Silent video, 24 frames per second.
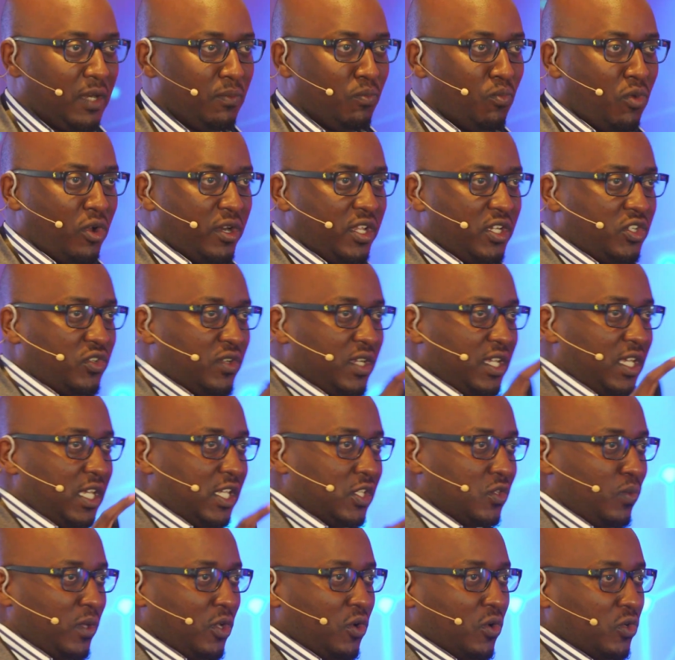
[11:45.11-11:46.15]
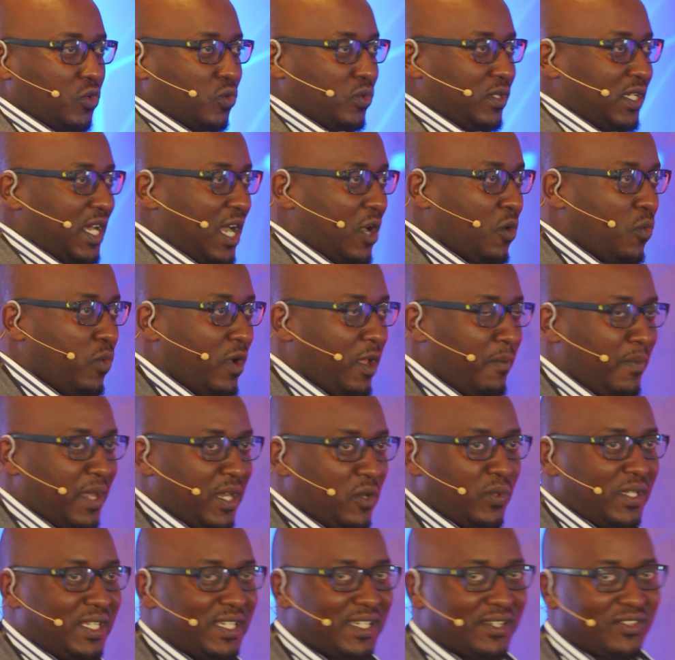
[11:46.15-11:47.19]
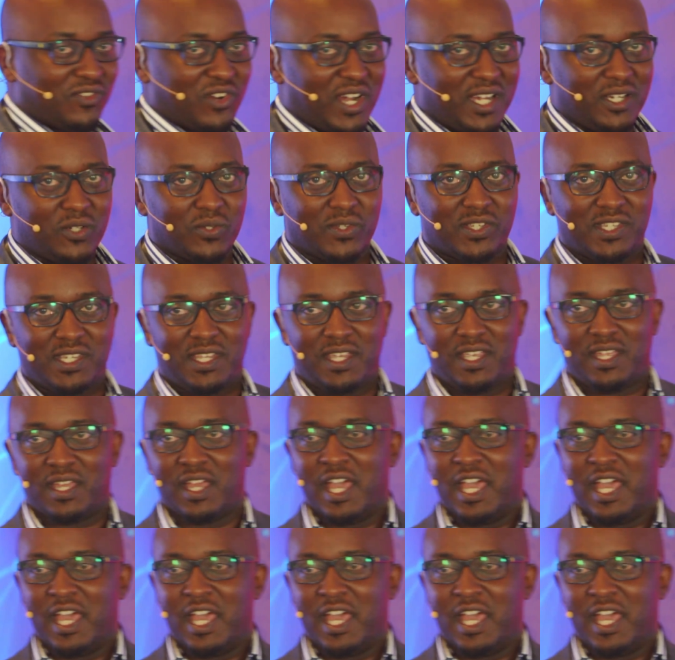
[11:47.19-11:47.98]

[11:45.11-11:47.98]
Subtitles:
and monitoring is we go to dark web and we try to see,